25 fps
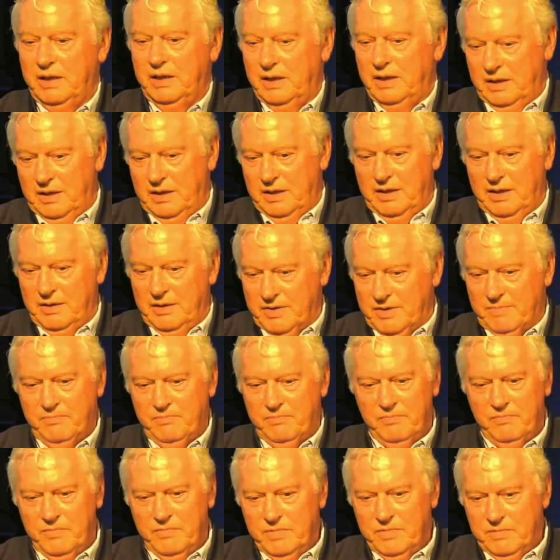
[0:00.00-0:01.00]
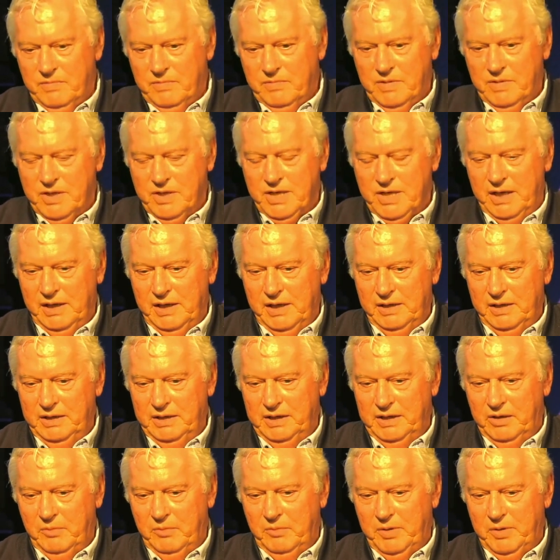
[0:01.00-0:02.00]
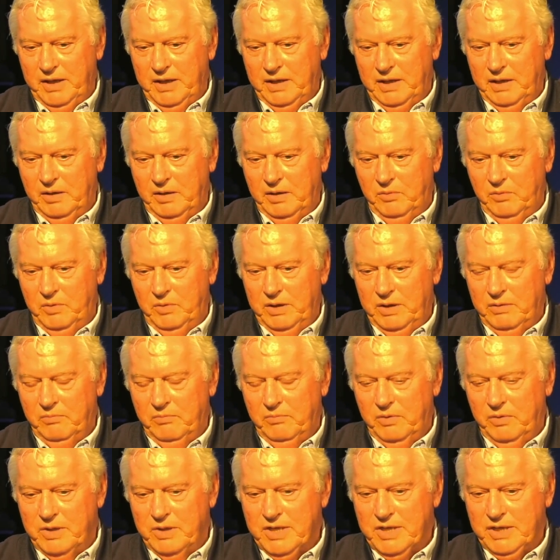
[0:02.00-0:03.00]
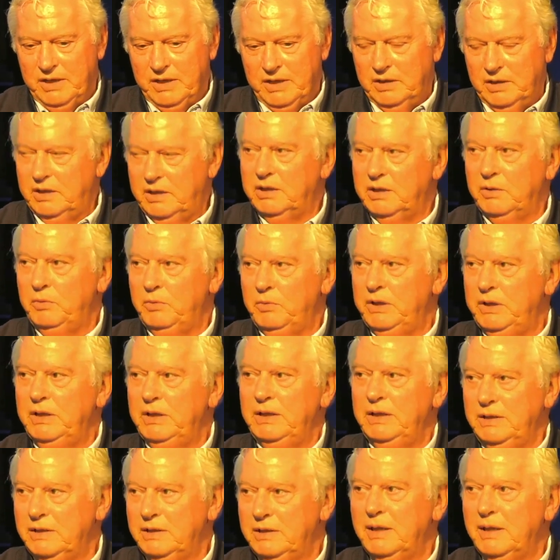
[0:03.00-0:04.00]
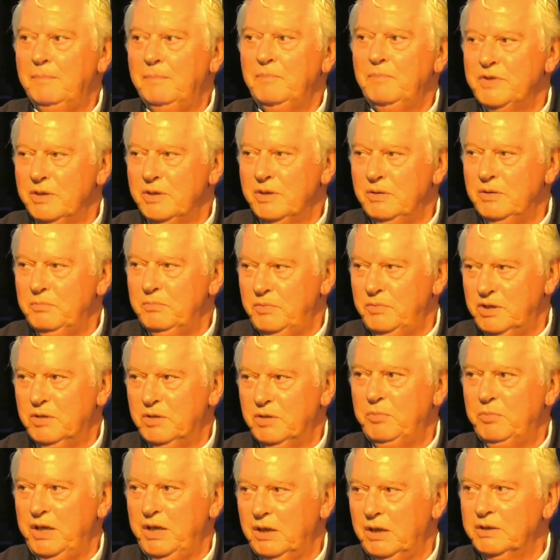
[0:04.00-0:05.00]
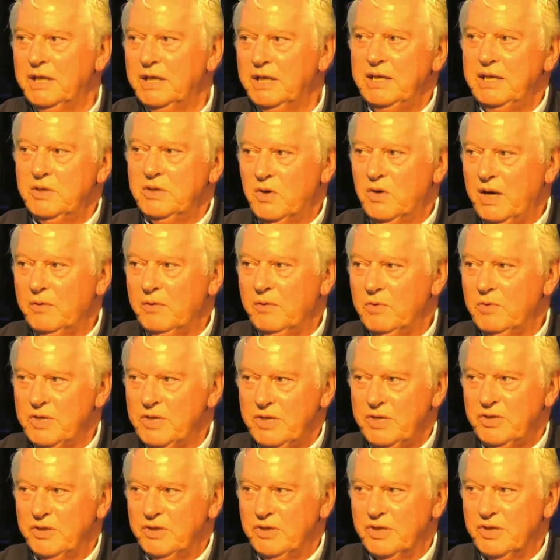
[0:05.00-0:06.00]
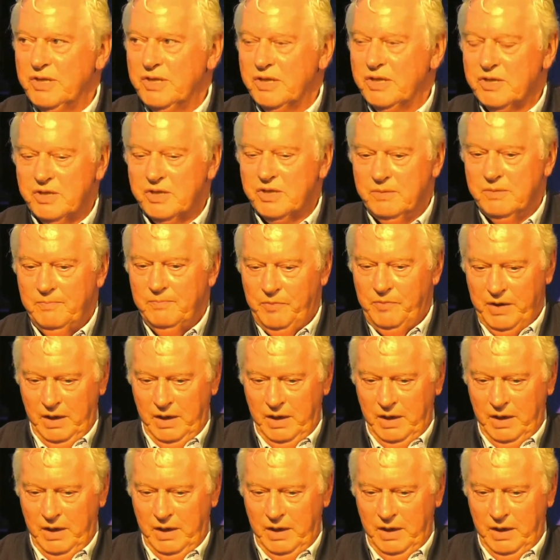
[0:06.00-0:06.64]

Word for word: I, I, was saying earlier about how with, with Senna, you know, we needed him to, to be our data acquisition system.